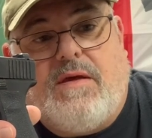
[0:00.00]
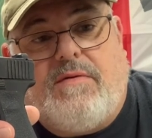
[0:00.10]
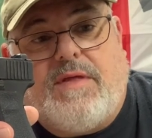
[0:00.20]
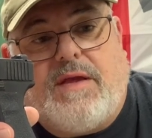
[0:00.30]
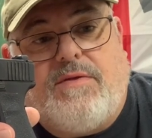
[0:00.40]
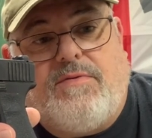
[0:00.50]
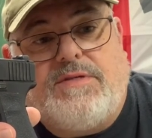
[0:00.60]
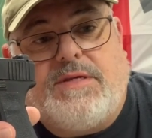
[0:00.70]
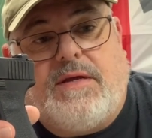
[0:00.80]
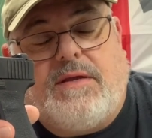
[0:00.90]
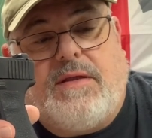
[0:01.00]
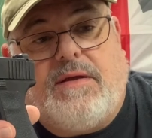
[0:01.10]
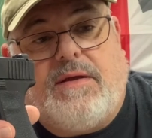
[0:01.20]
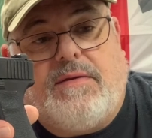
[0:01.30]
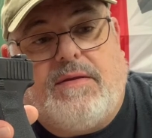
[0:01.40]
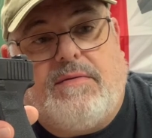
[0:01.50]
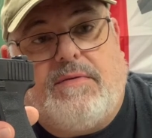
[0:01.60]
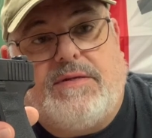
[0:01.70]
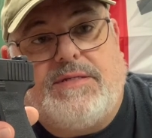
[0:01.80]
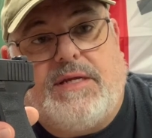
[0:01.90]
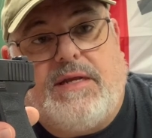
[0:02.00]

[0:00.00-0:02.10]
I think it was a SIG